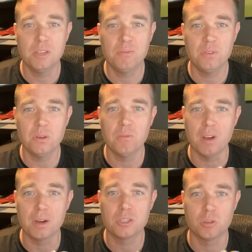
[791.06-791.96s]
feel
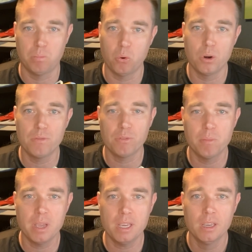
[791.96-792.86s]
very supportive for
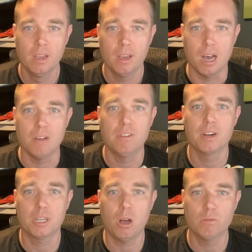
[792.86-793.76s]
me,
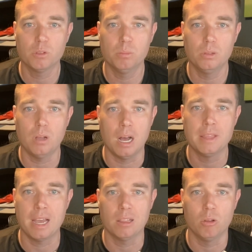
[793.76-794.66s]
very comfortable on
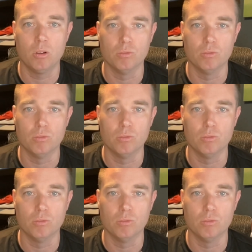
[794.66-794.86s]
that long